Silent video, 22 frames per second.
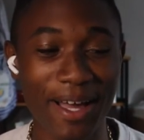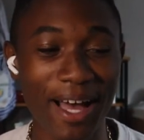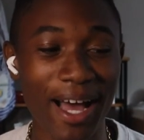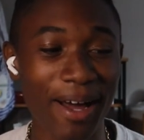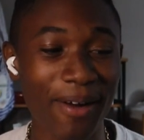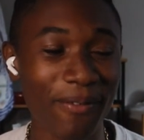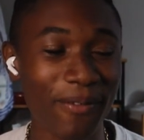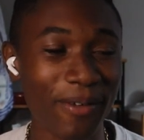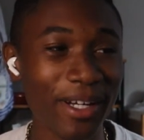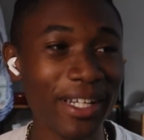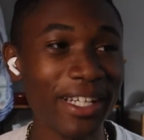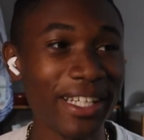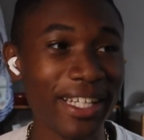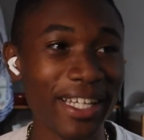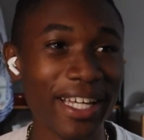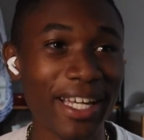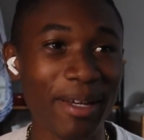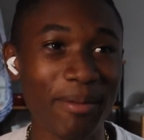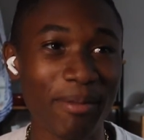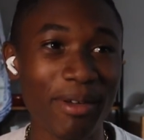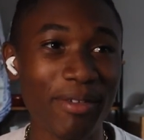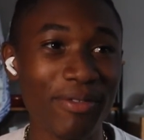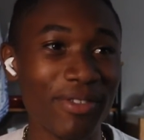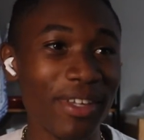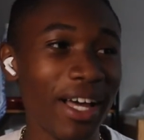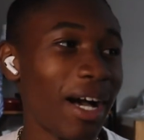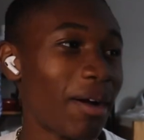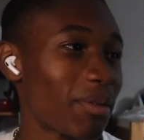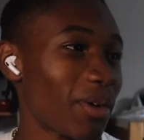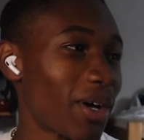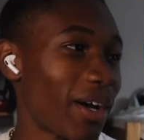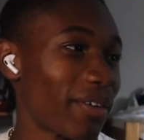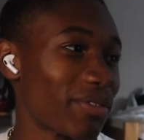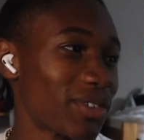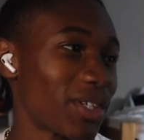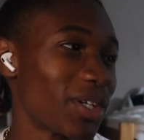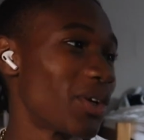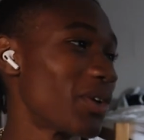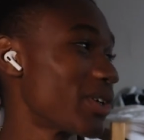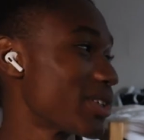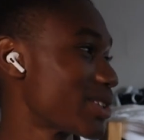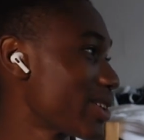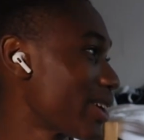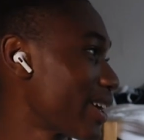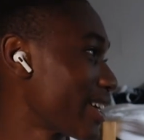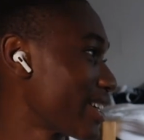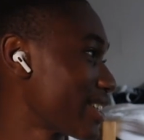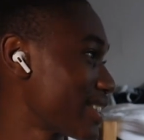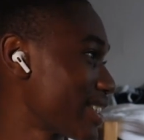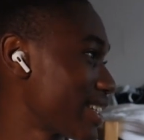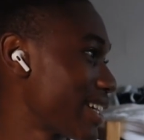I really am. If not, I'm gonna have to go to Target